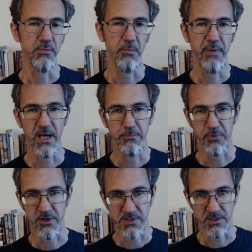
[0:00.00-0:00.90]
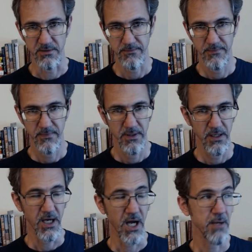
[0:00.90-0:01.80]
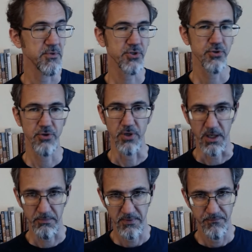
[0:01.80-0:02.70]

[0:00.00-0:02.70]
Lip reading: a bad person. I'm a screw-up.